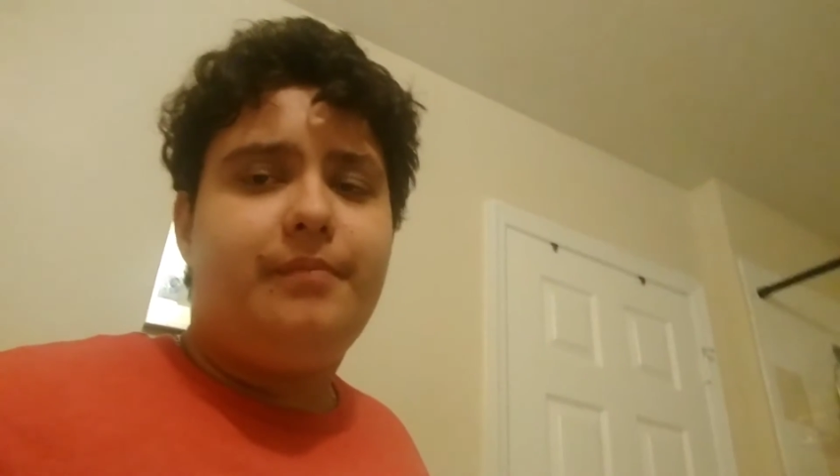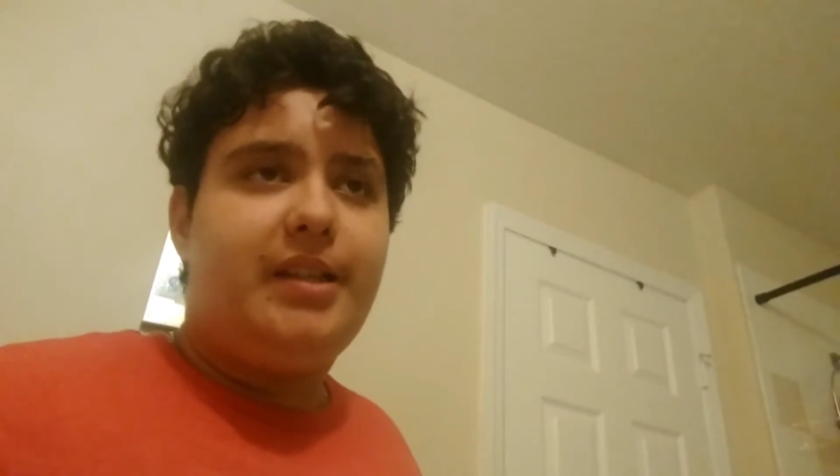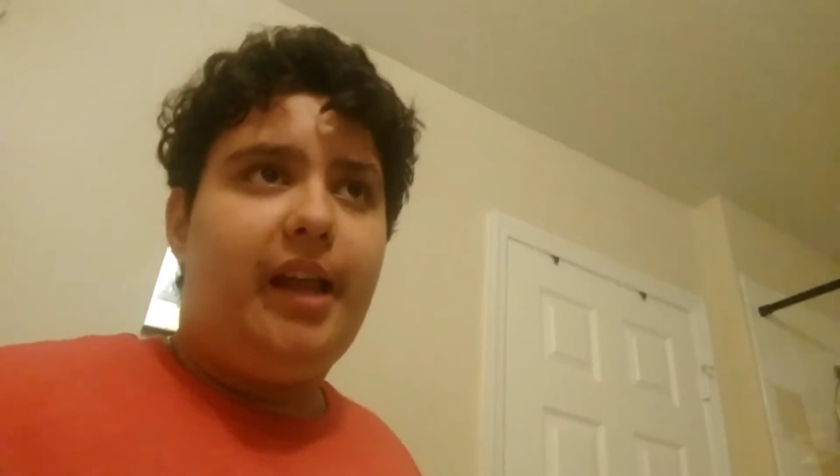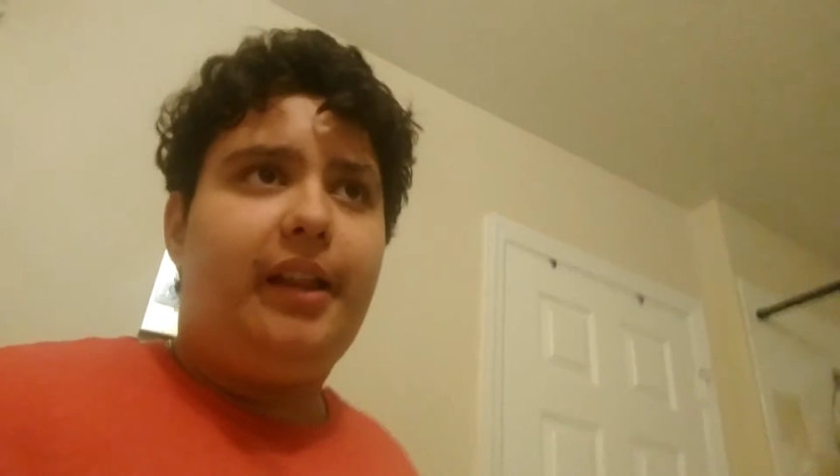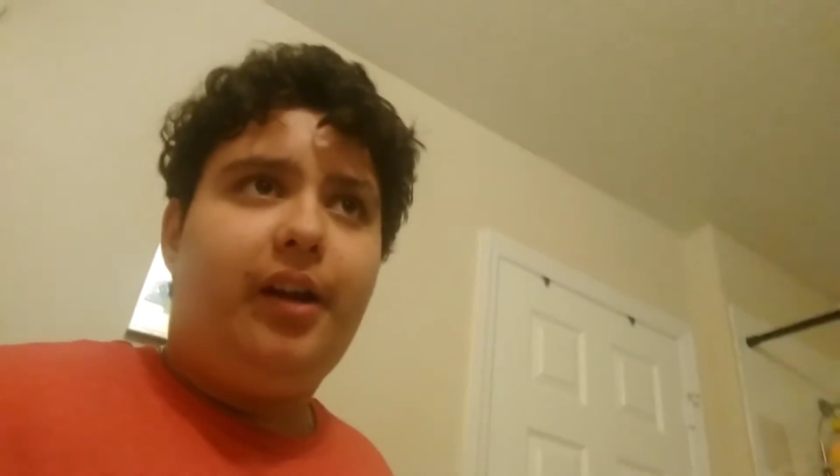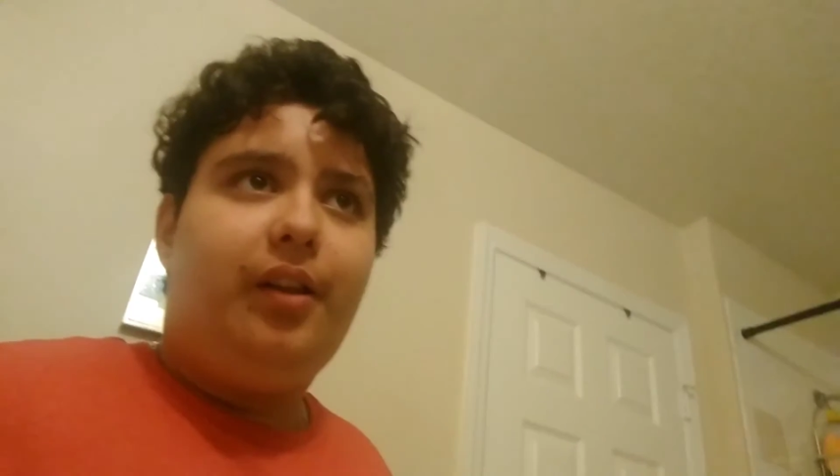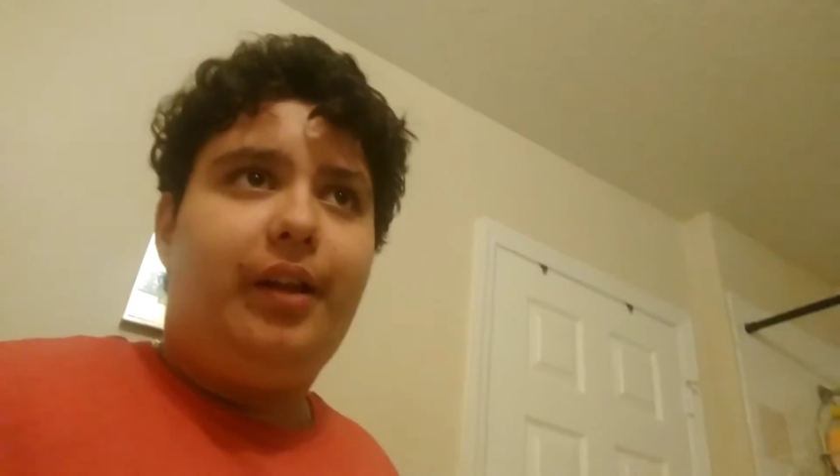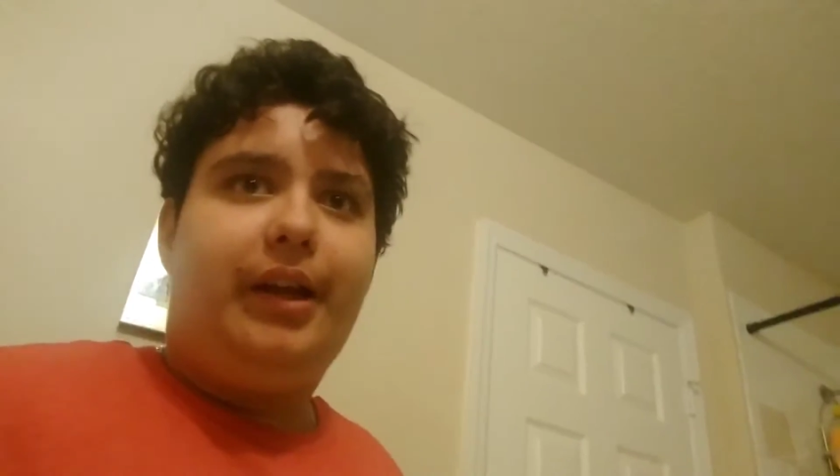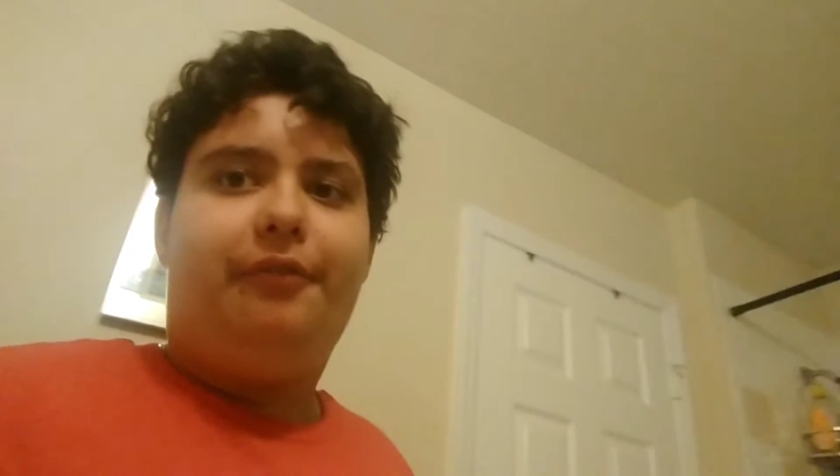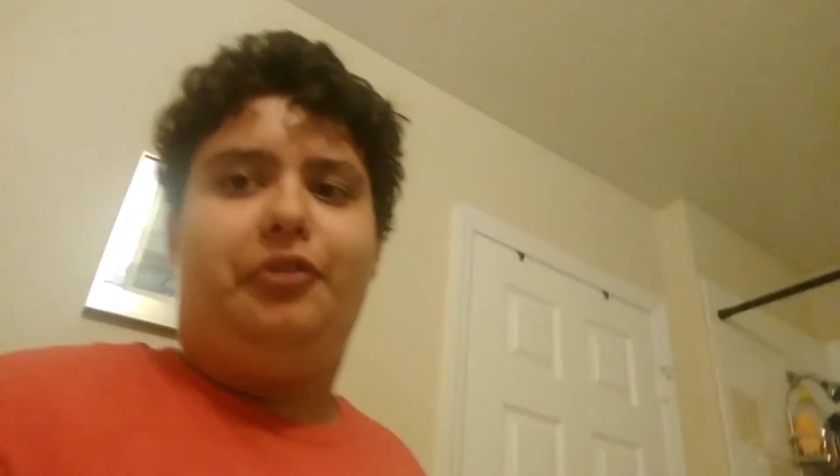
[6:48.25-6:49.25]
sadly only
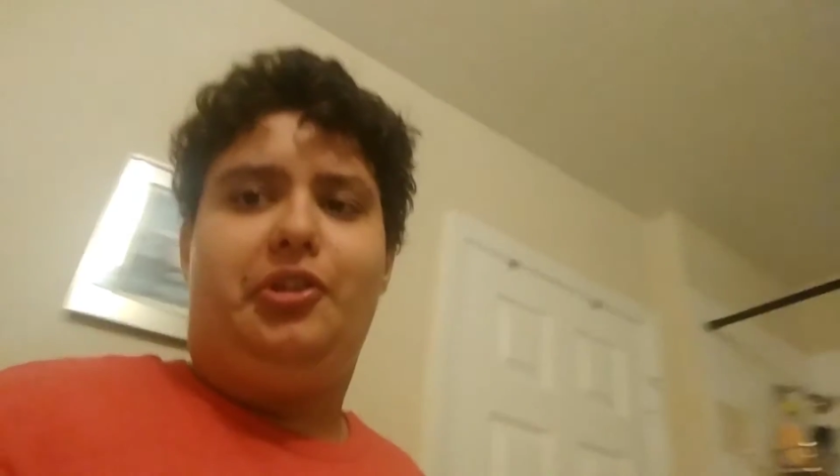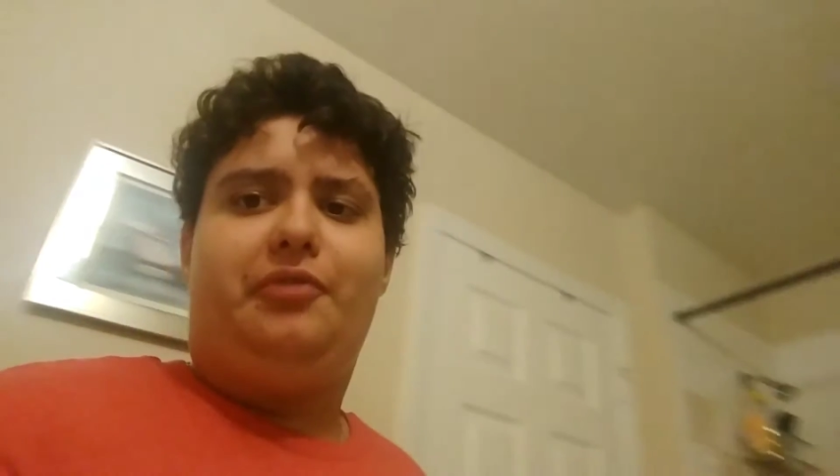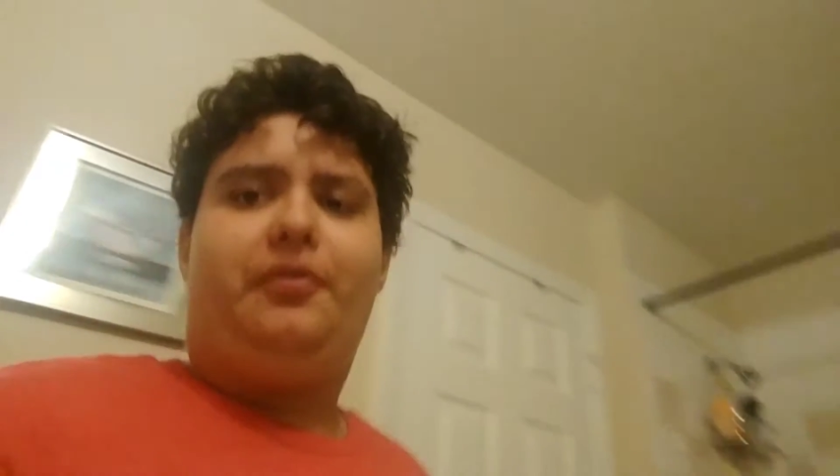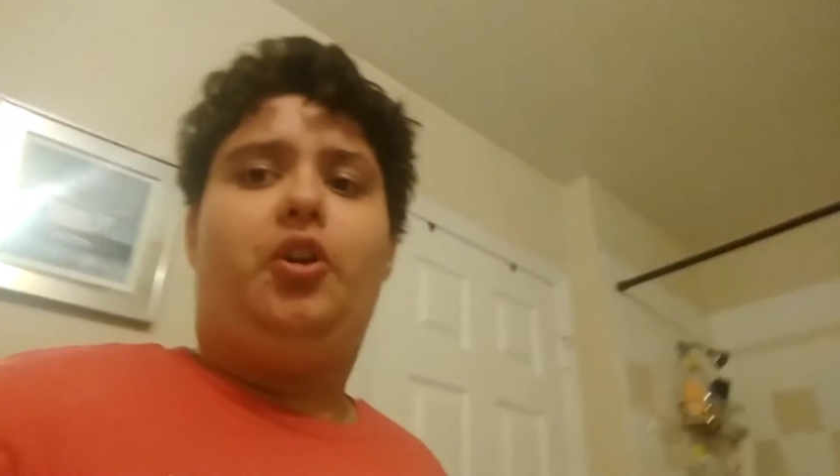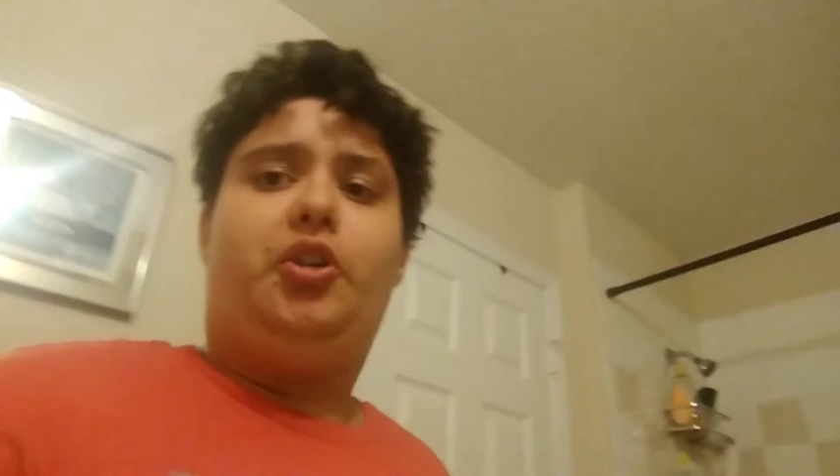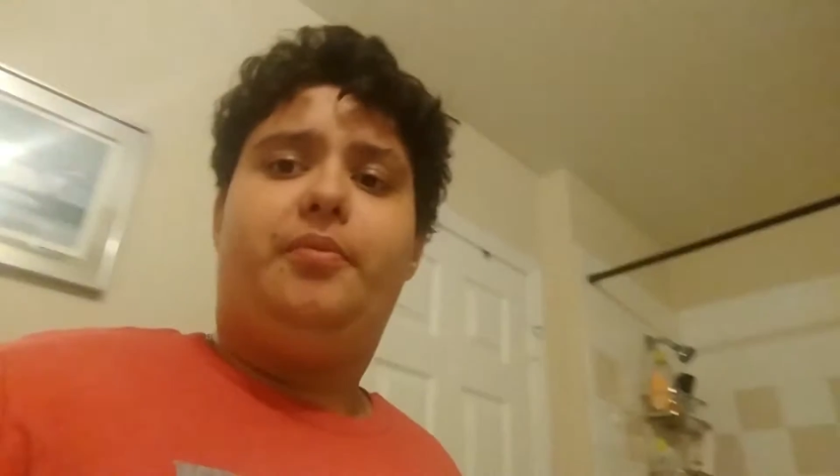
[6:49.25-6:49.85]
have for this vlog.